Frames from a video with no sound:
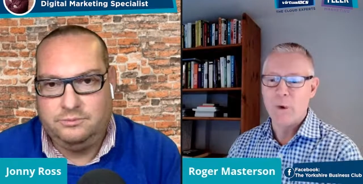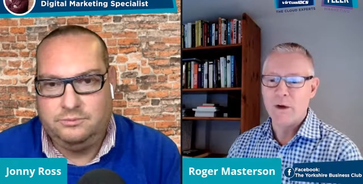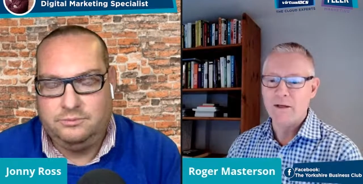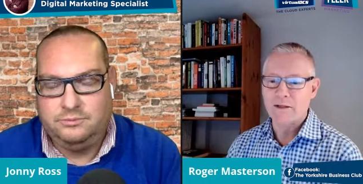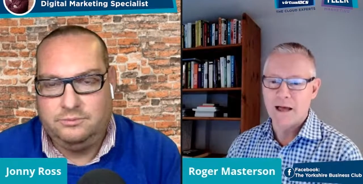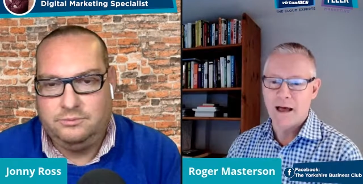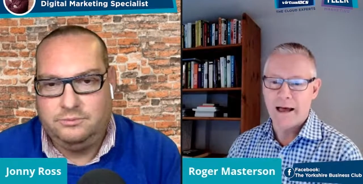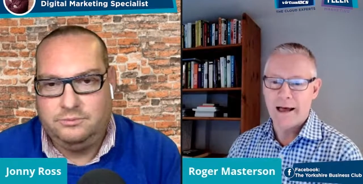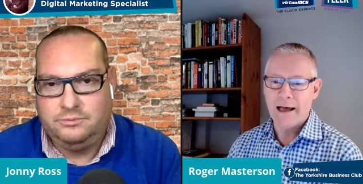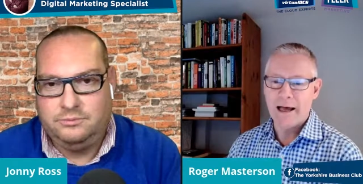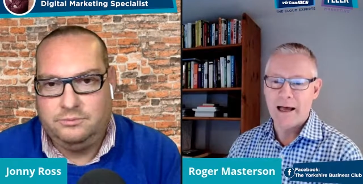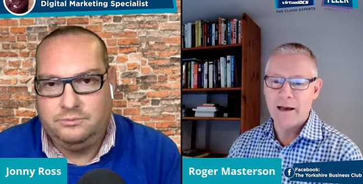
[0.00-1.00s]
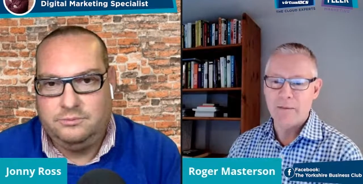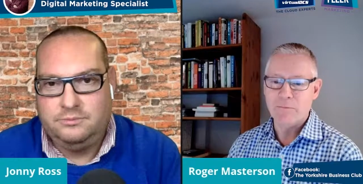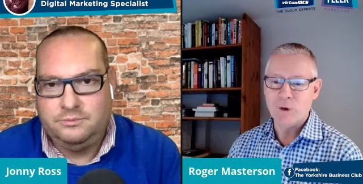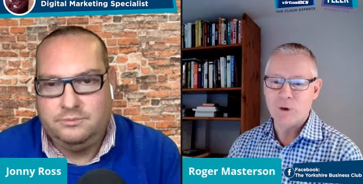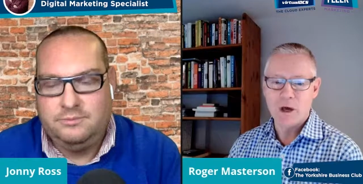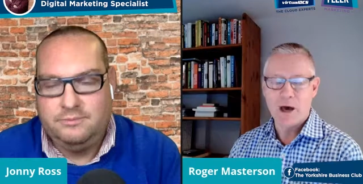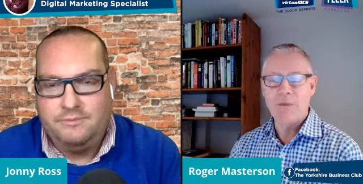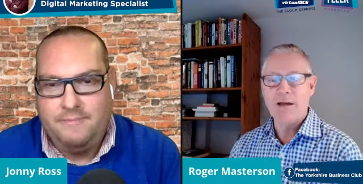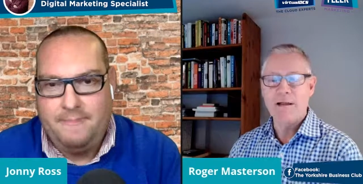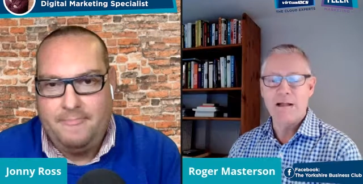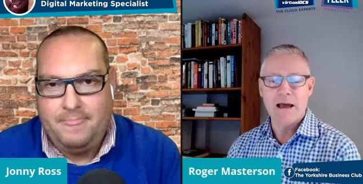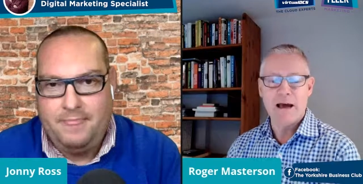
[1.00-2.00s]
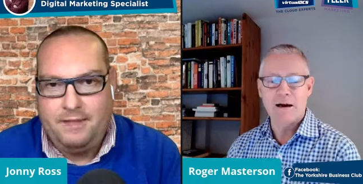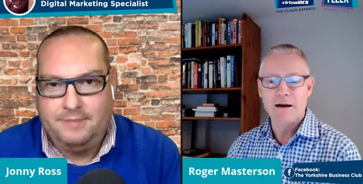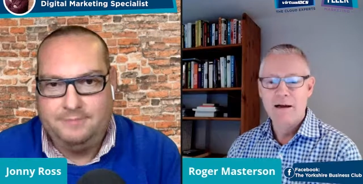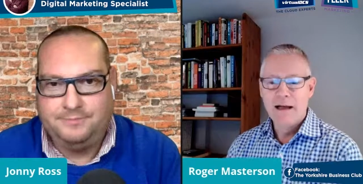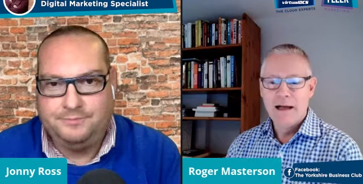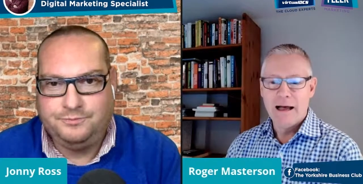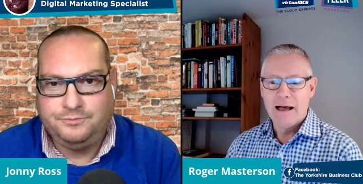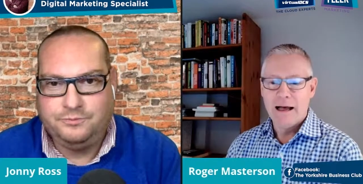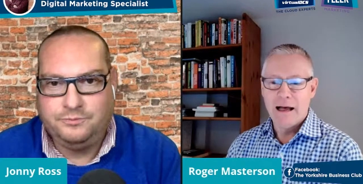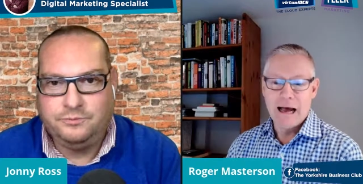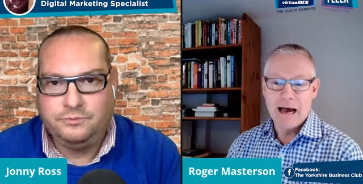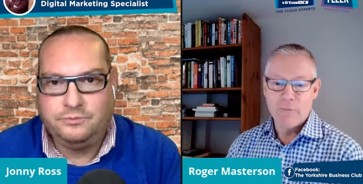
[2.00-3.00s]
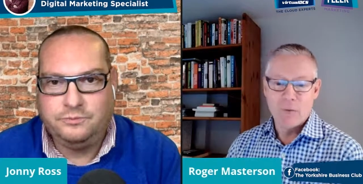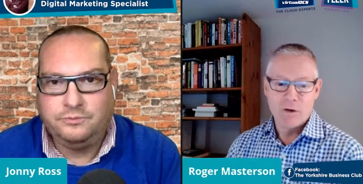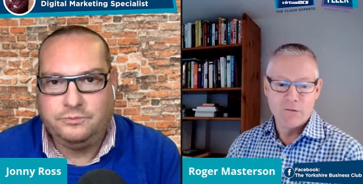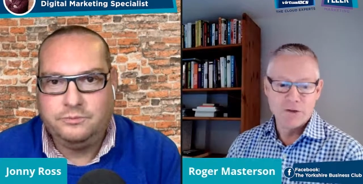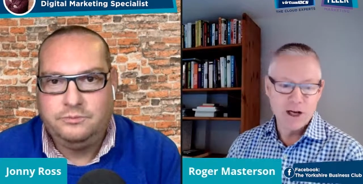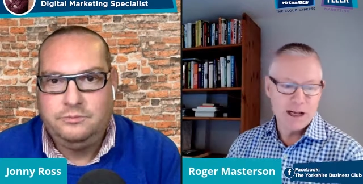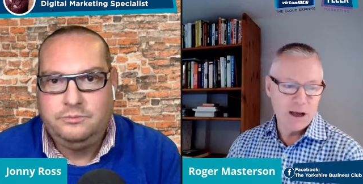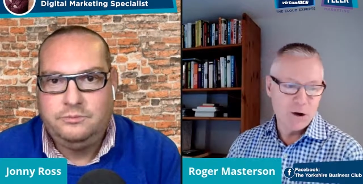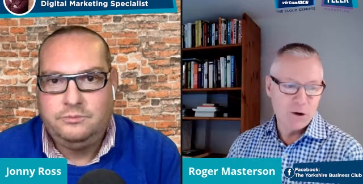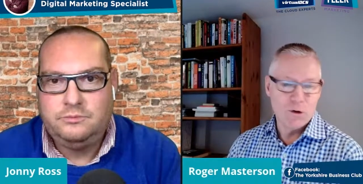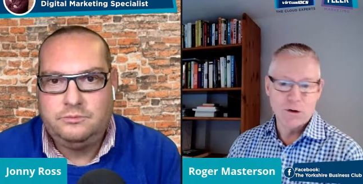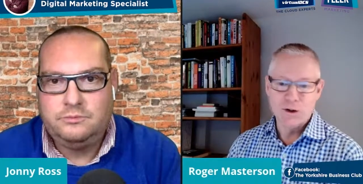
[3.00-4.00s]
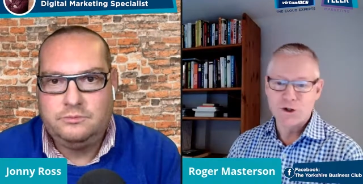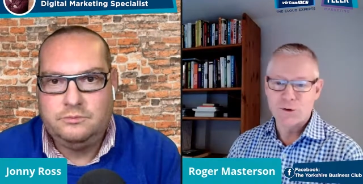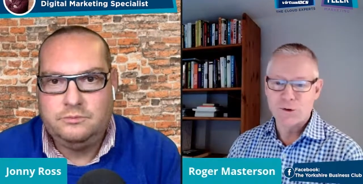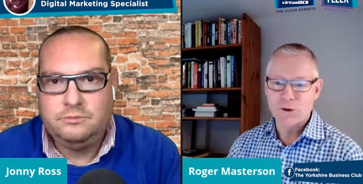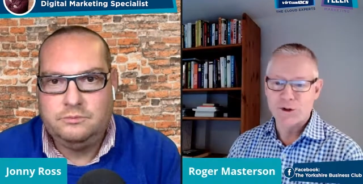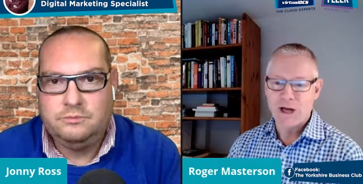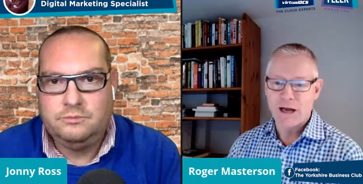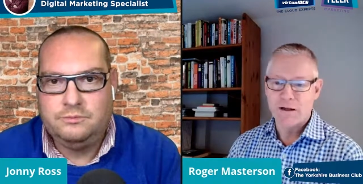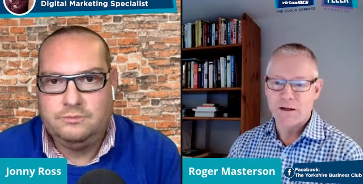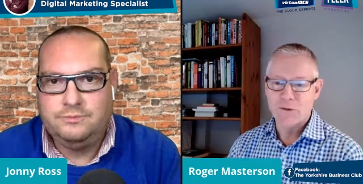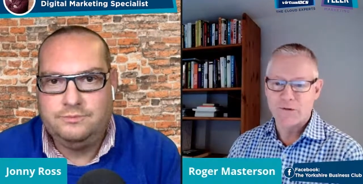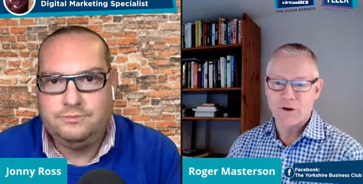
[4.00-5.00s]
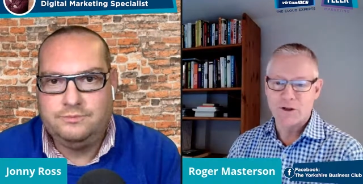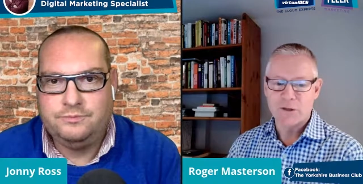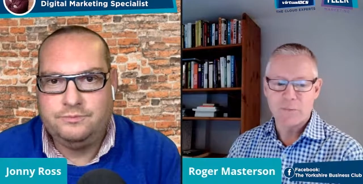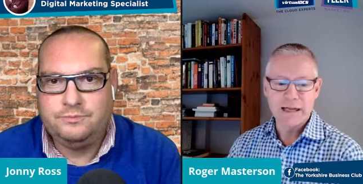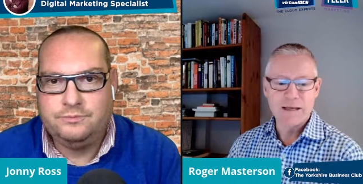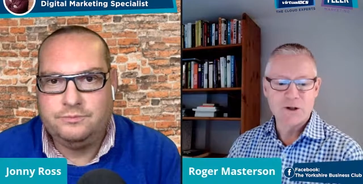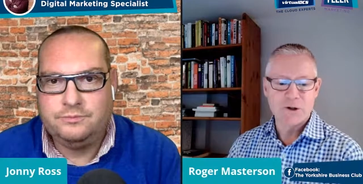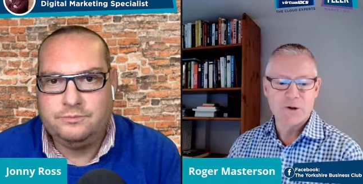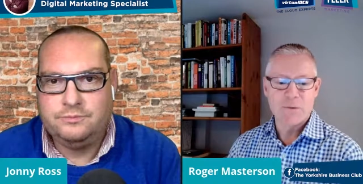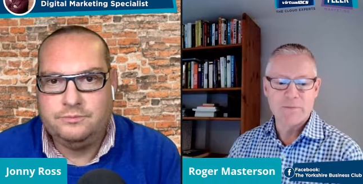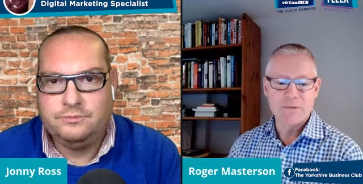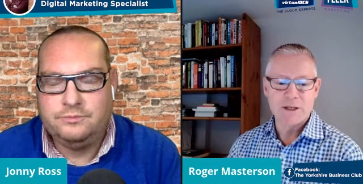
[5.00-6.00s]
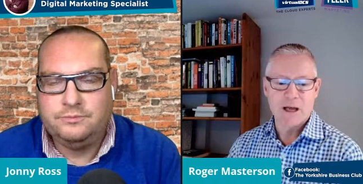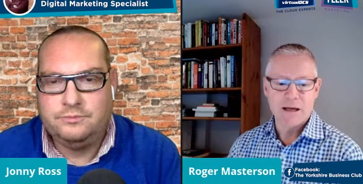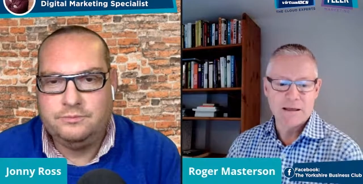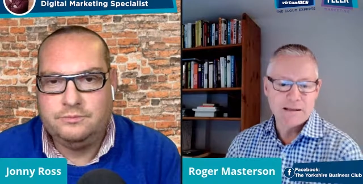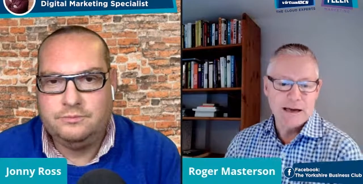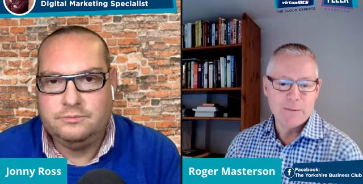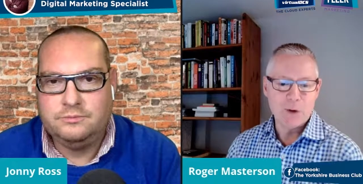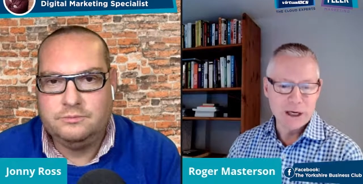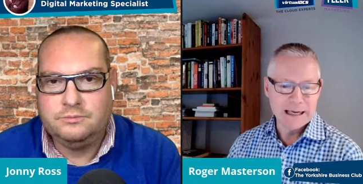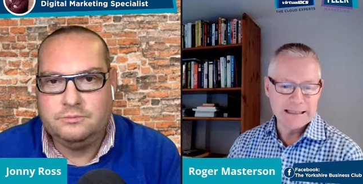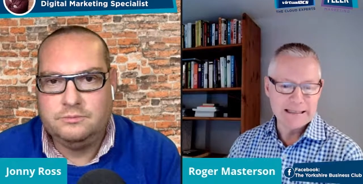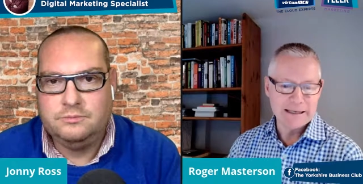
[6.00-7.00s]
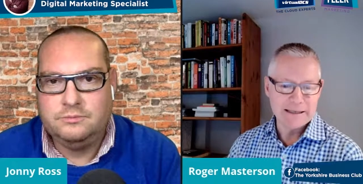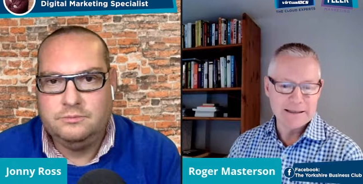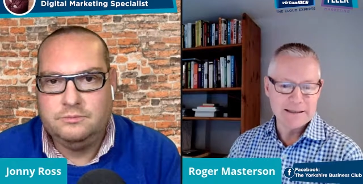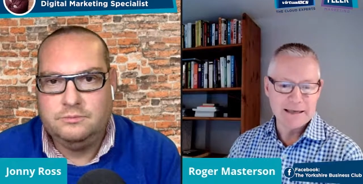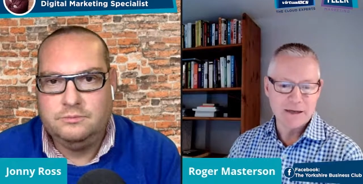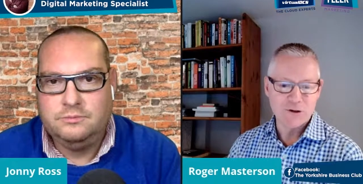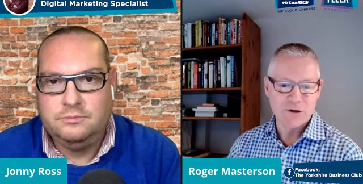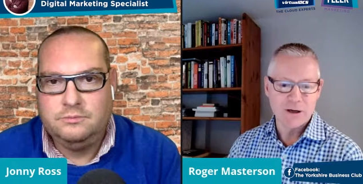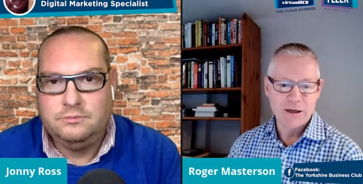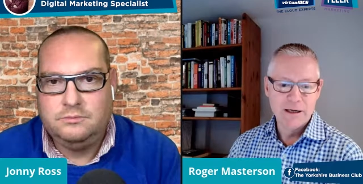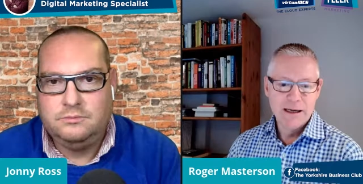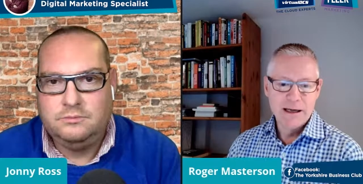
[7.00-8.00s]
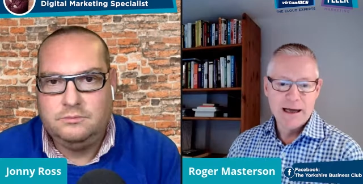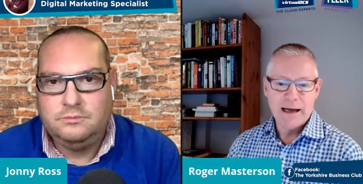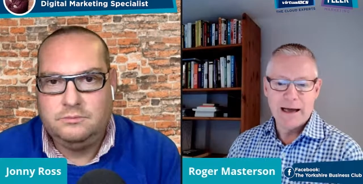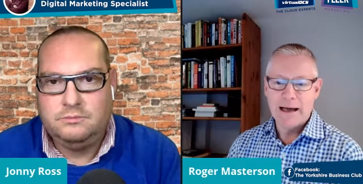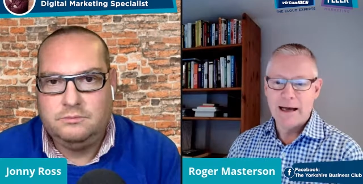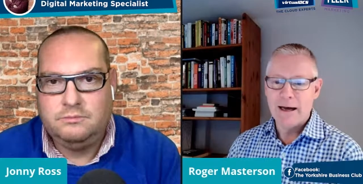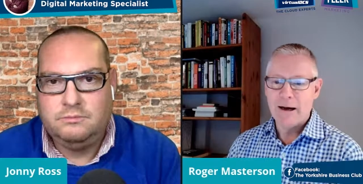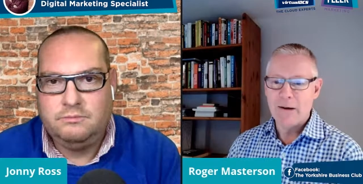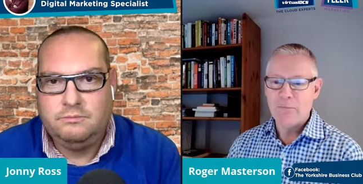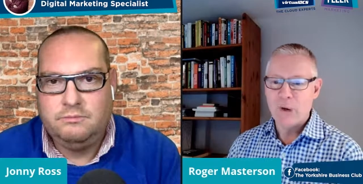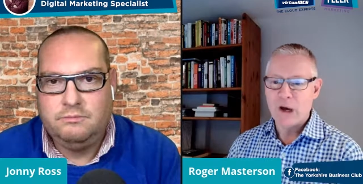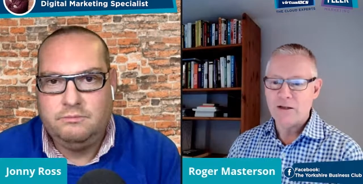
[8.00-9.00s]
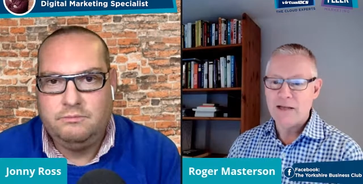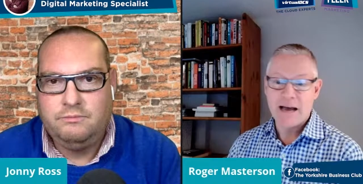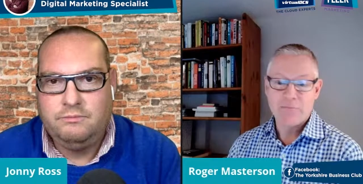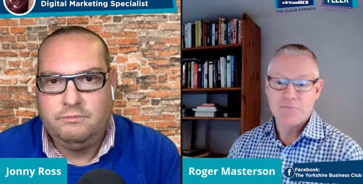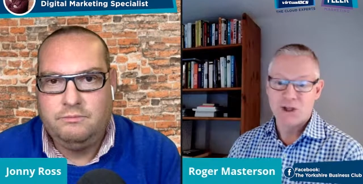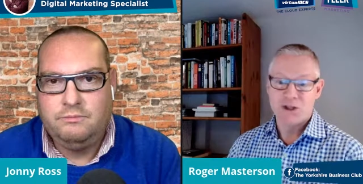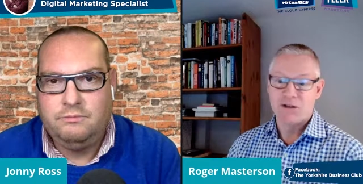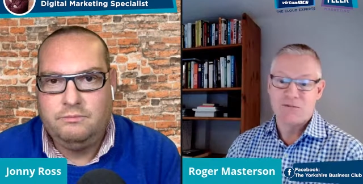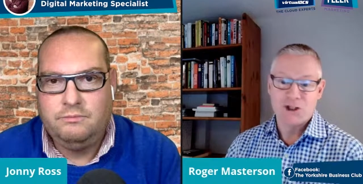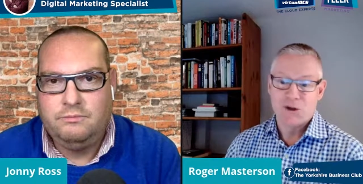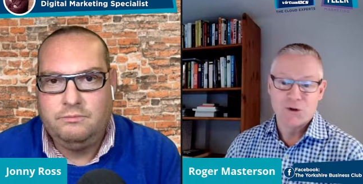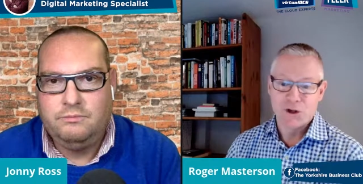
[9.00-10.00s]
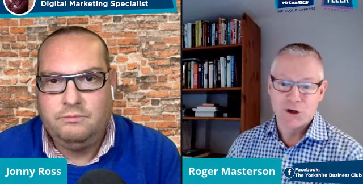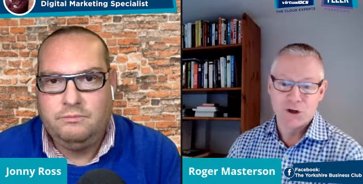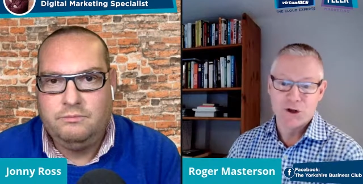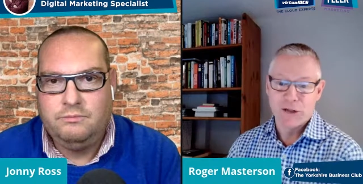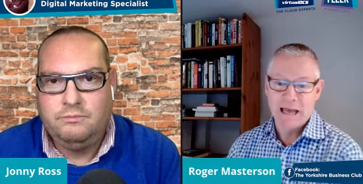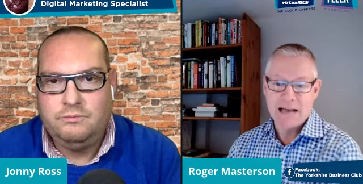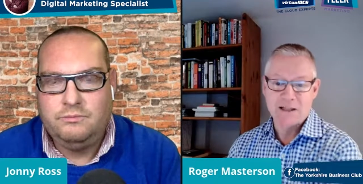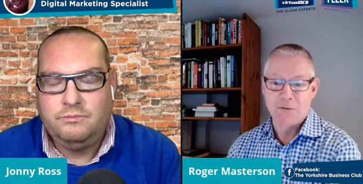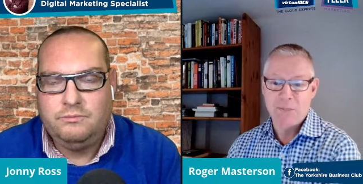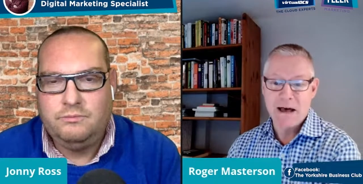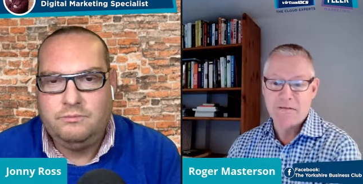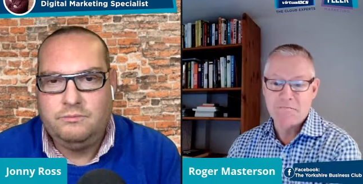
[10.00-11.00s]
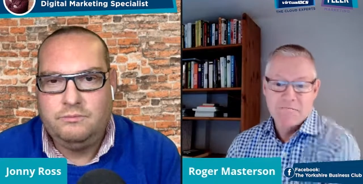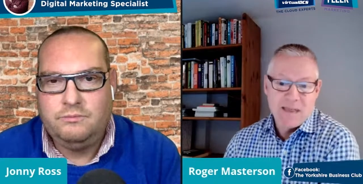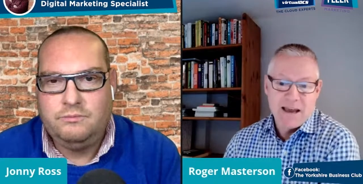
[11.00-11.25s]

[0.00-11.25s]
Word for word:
Speaker 1: point. Um, you can come in there. Uh, I'm obviously on all the social channels. We've got some links on the website. I'm on LinkedIn, etc. Uh, but yeah, just just do a search on the Castle Man,